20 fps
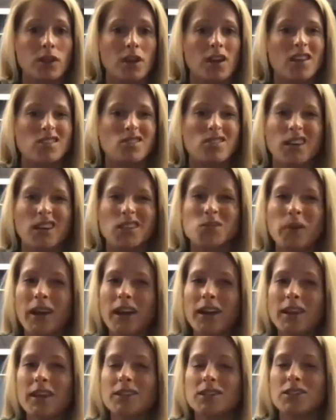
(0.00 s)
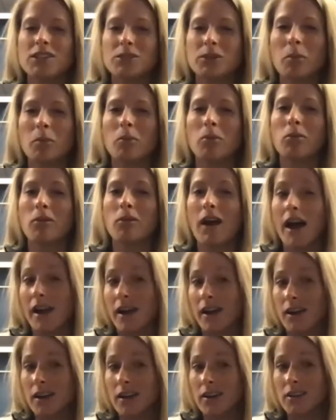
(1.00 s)
So that's why I like to do it
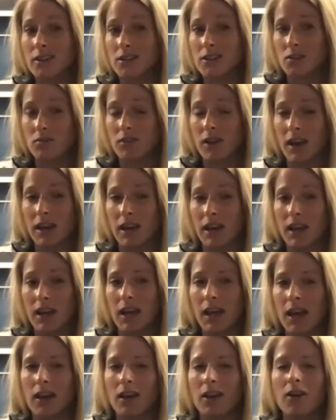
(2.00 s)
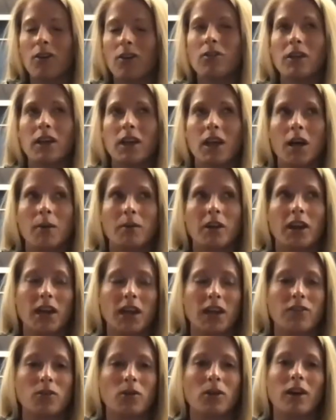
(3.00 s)
prior to running. I know that I'm going to
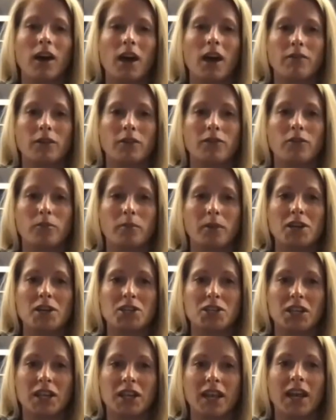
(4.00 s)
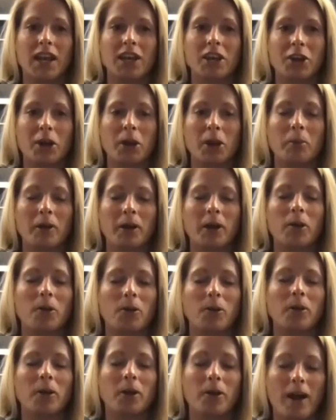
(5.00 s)
give you a lot of information today and you're going to be like,
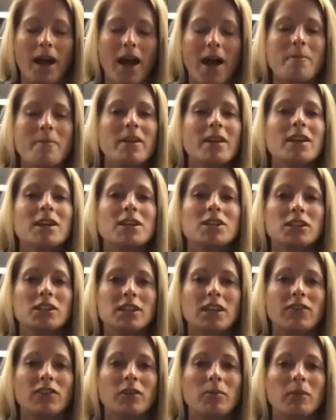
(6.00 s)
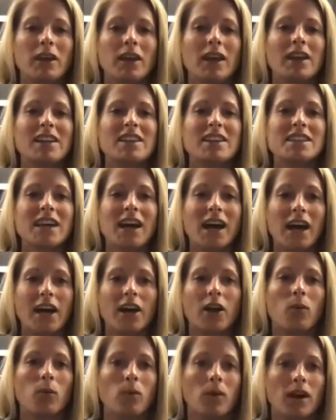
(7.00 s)
holy crap, she's giving me an
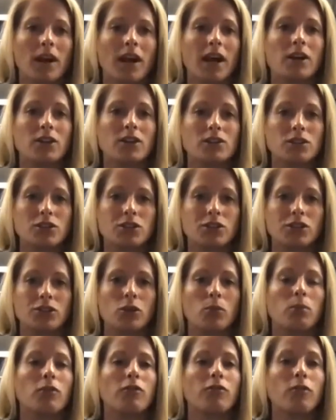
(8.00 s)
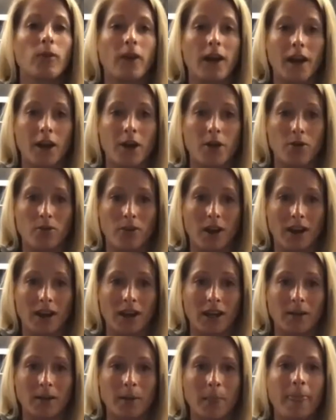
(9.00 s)
entire workout to do before I go running.